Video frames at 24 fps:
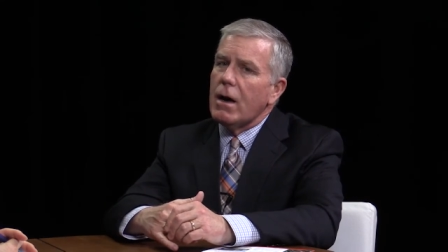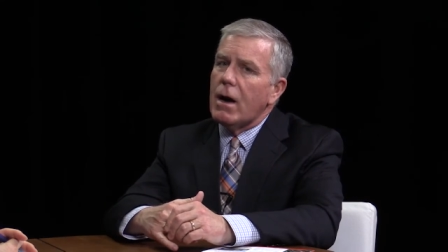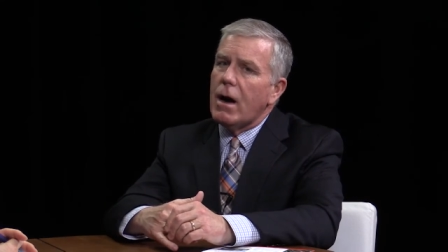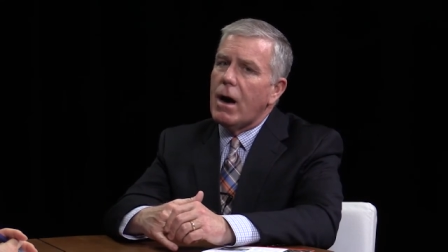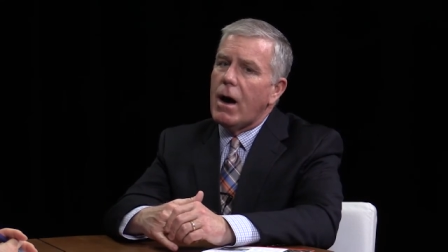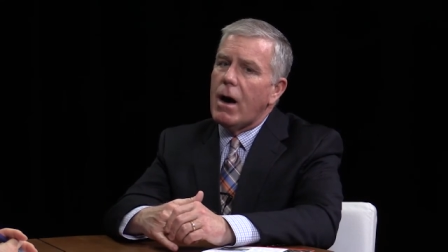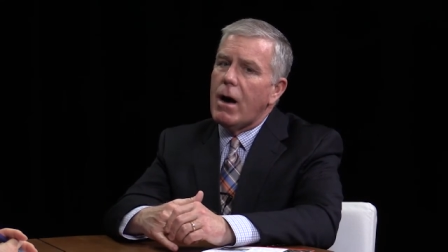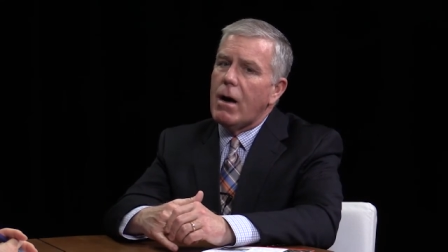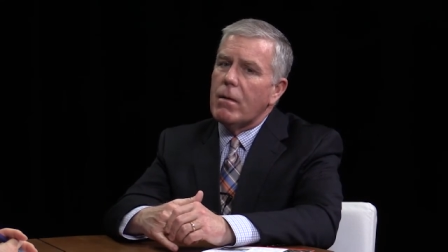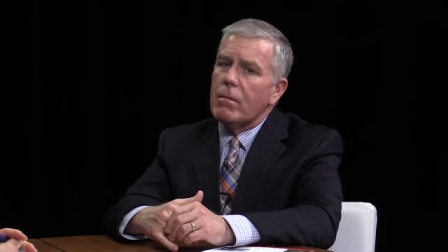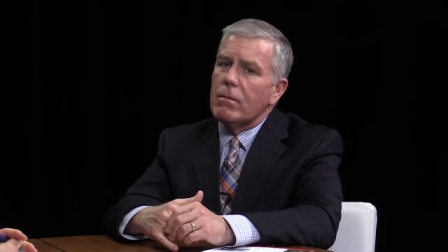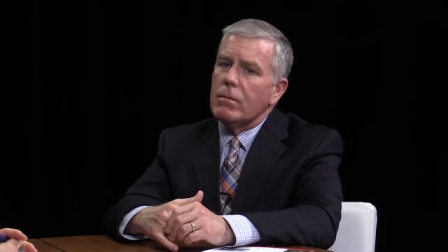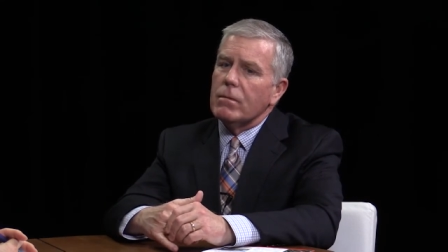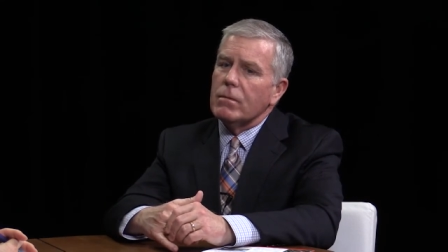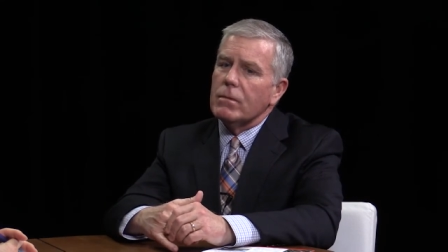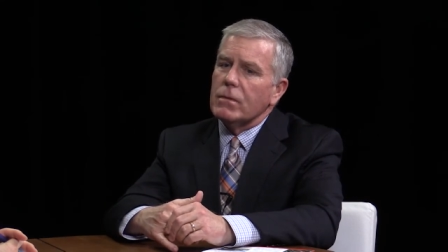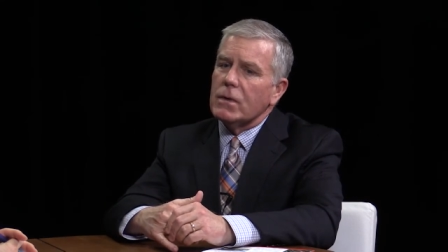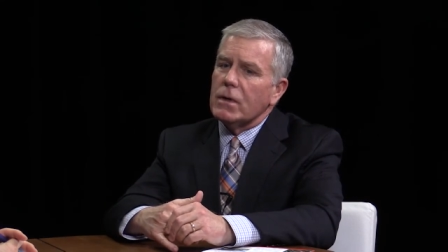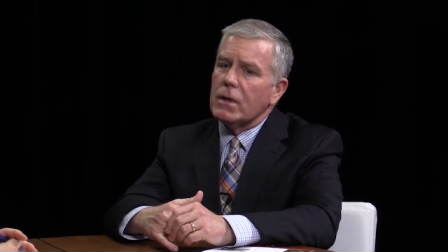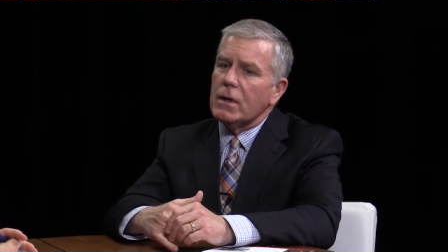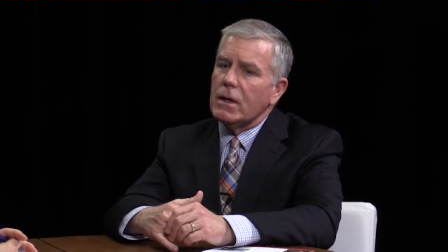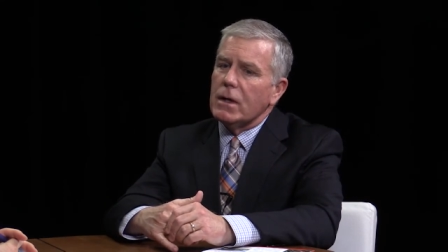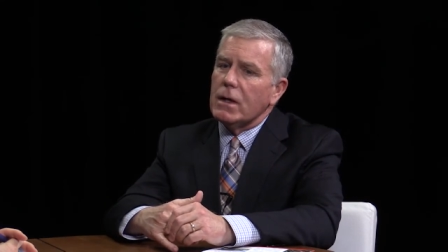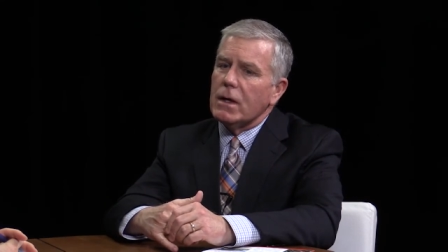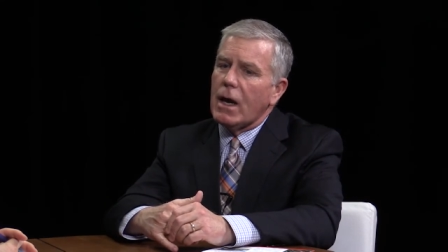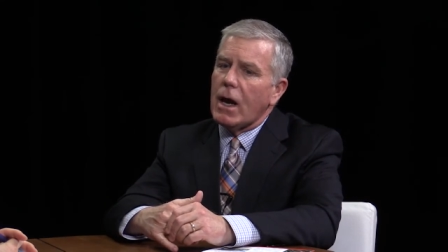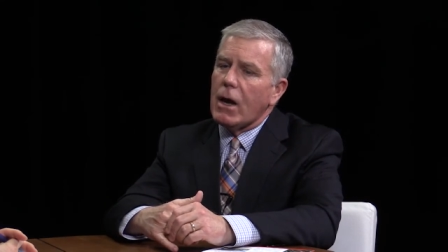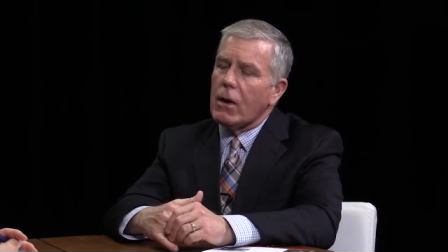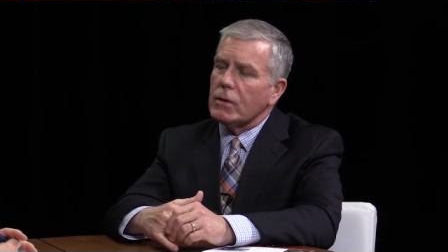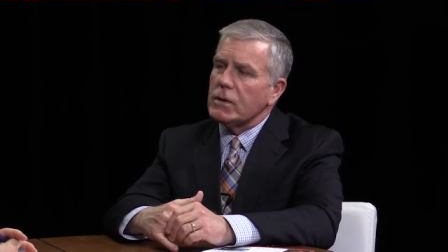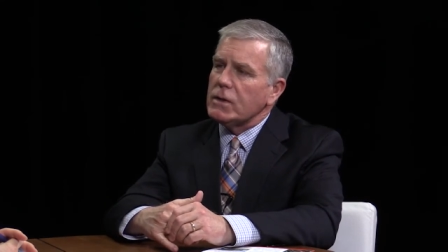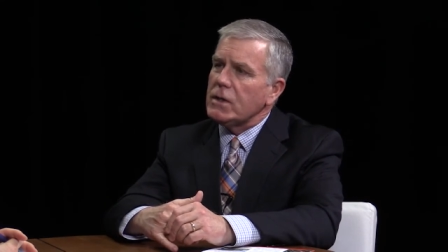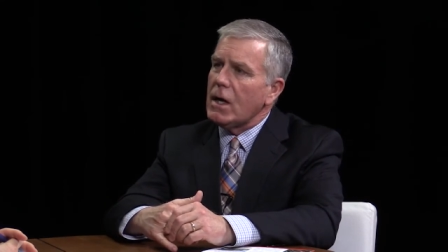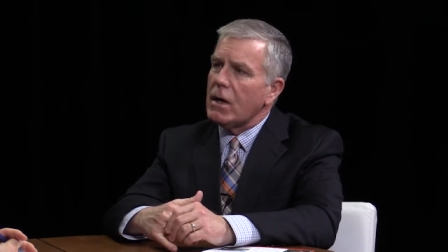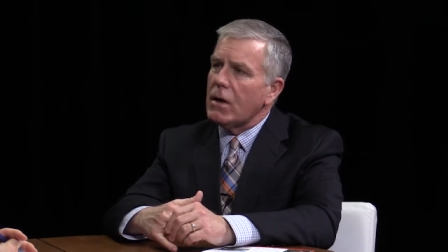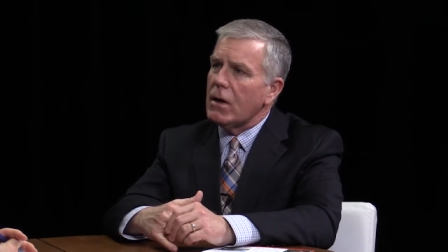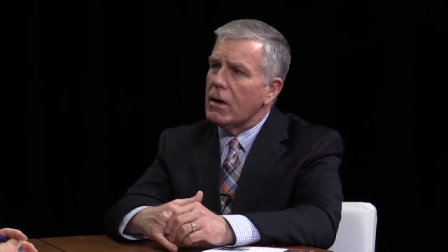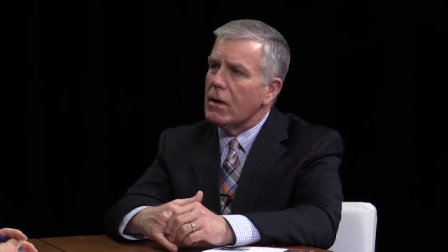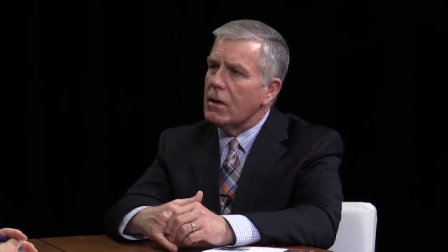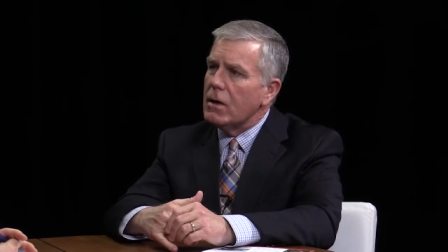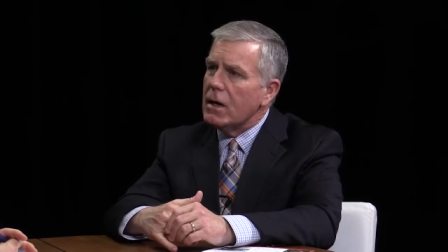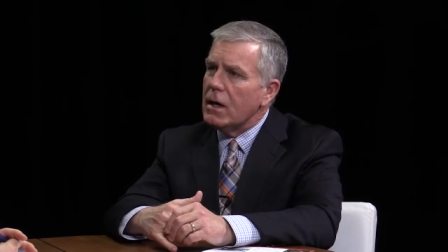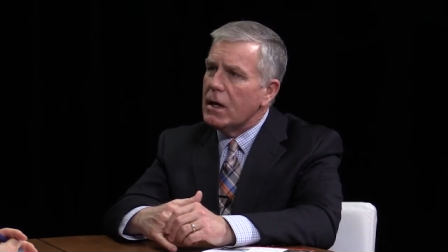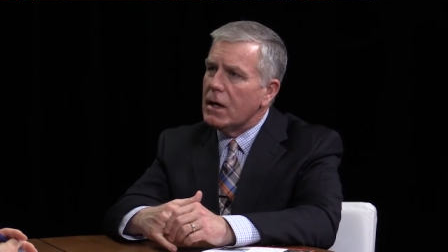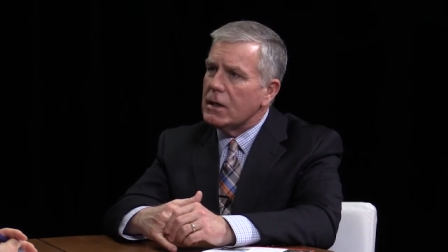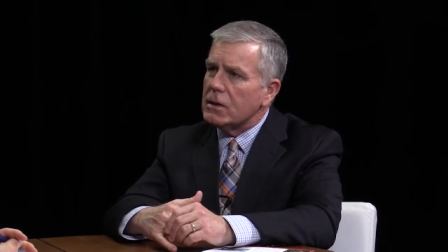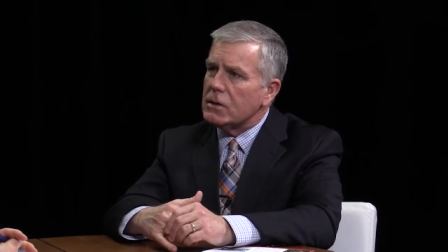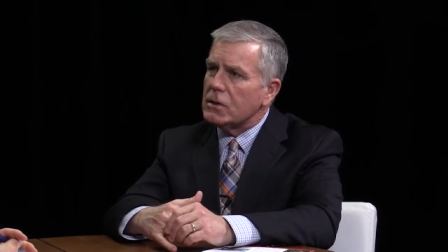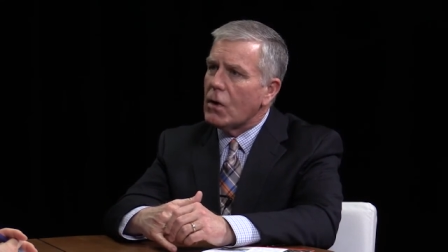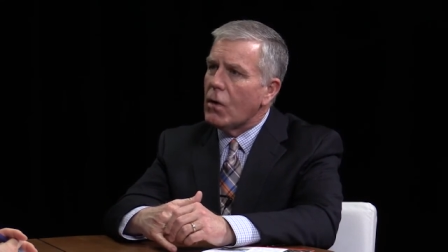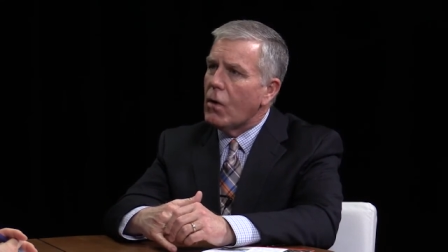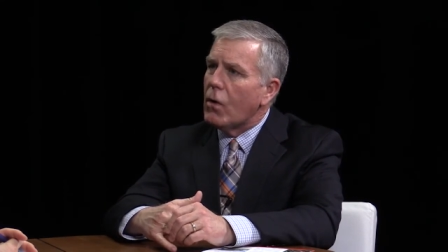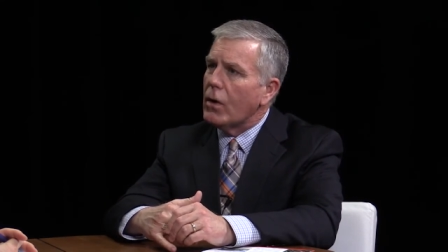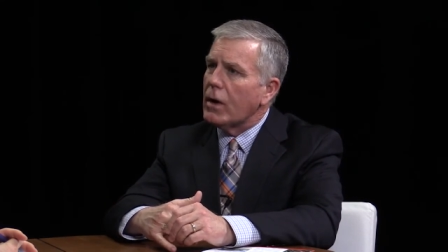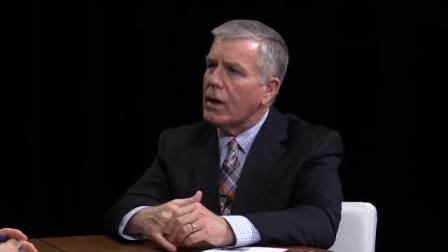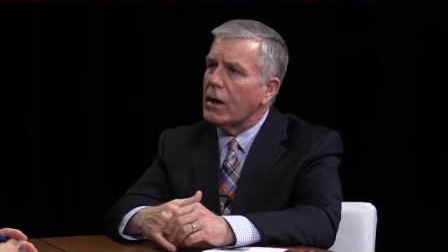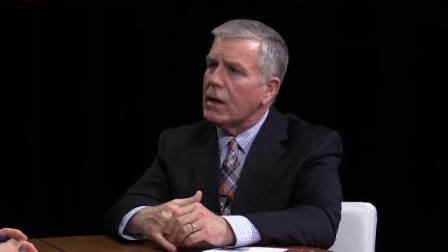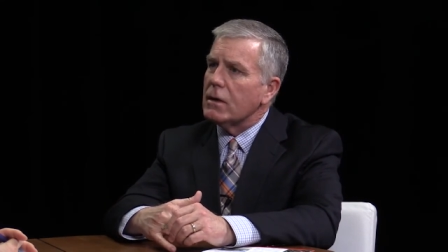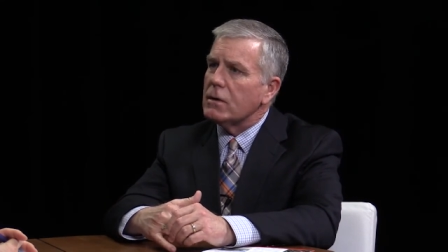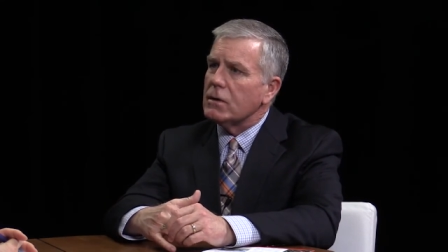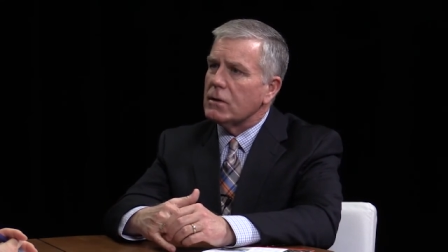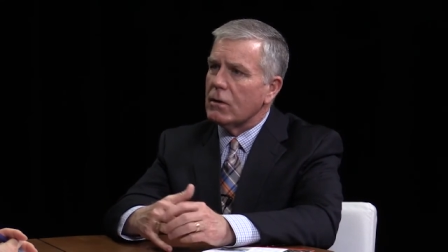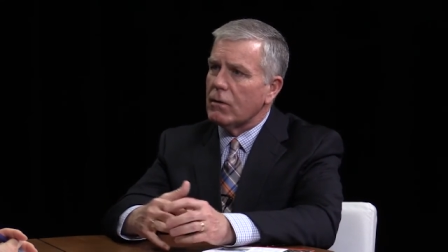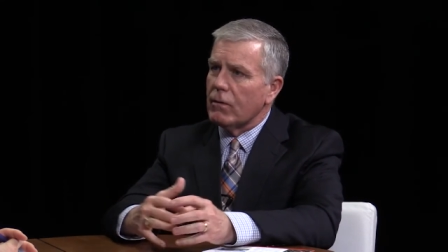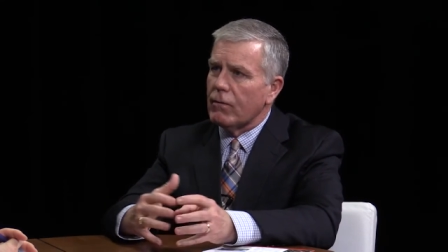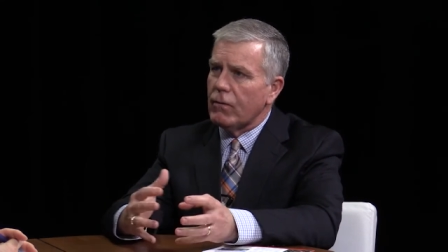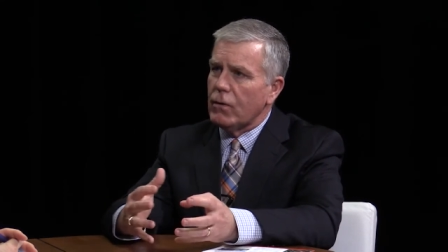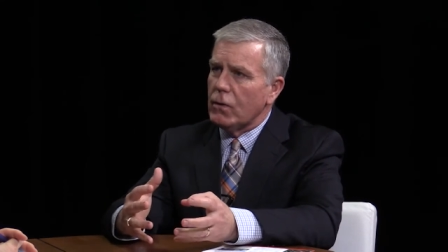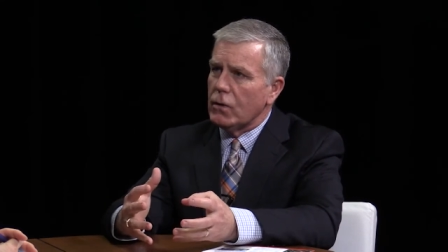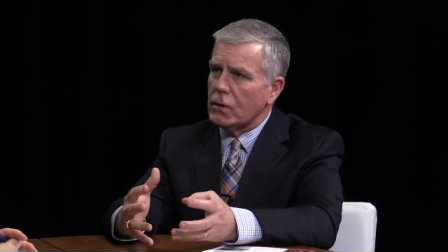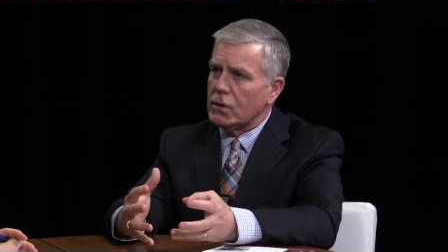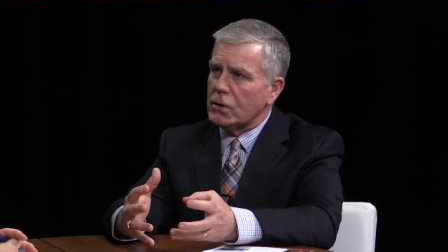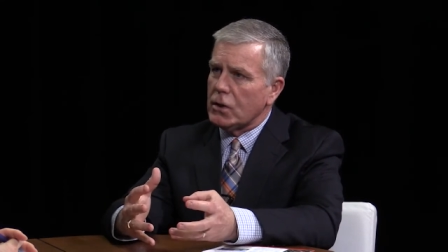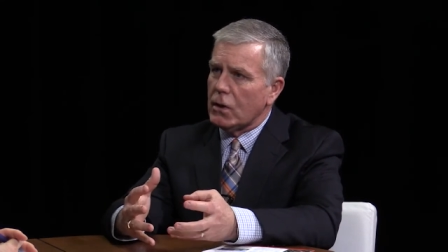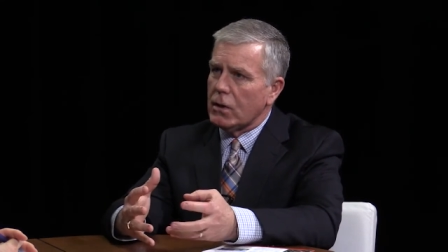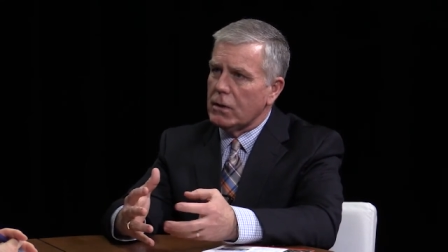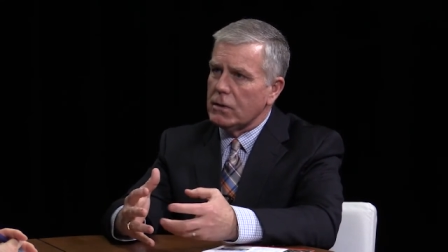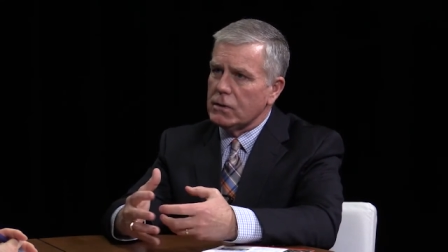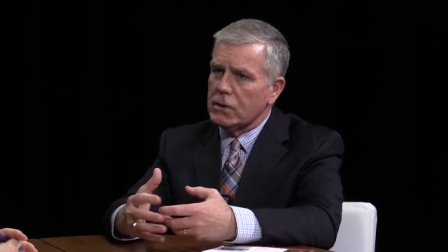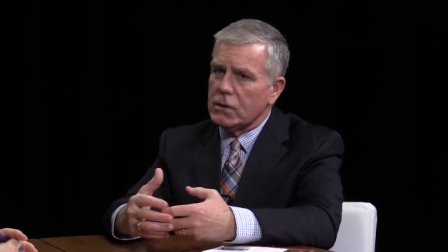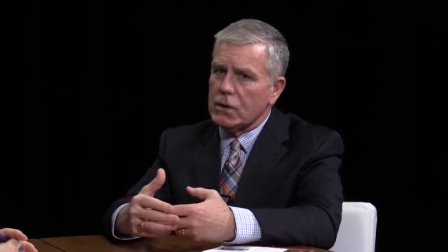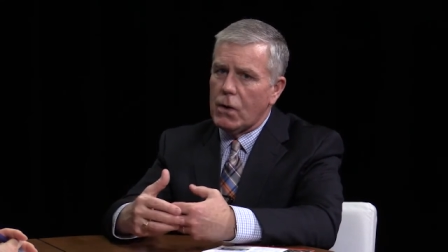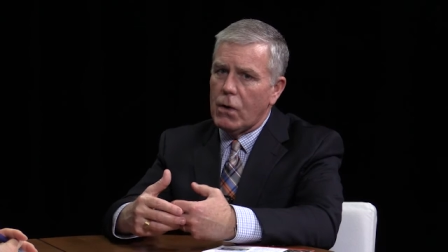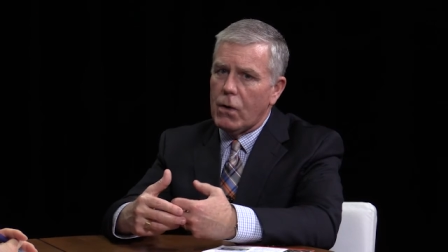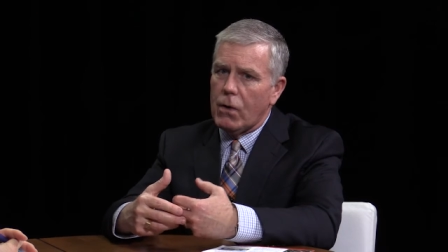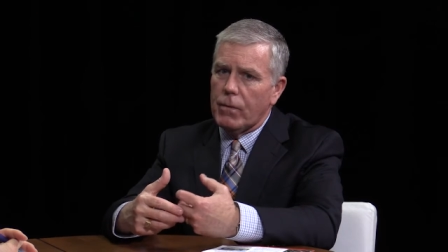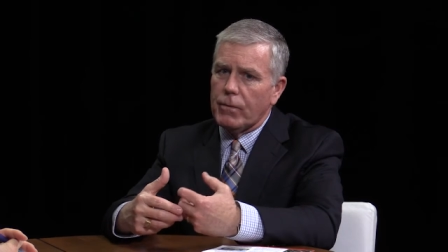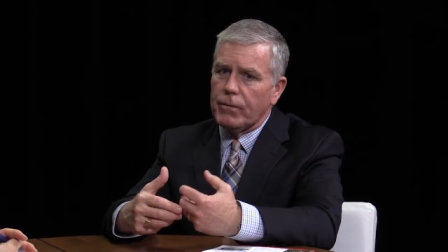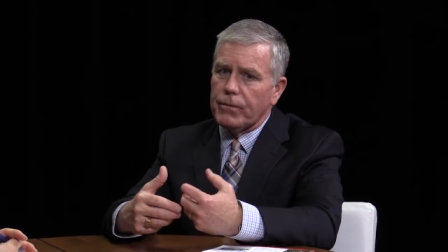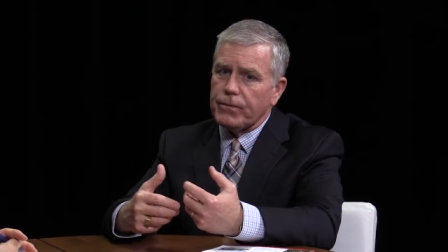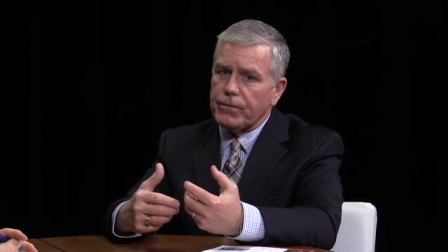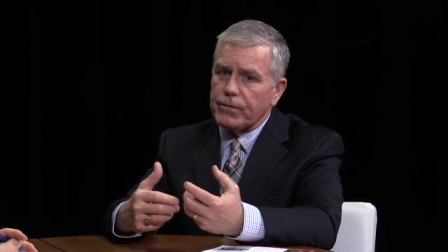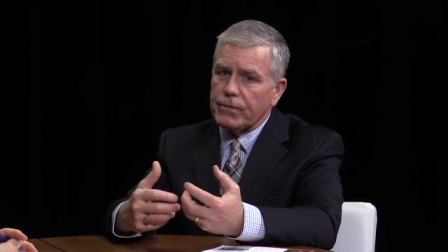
um, the health center needs going into the future. And so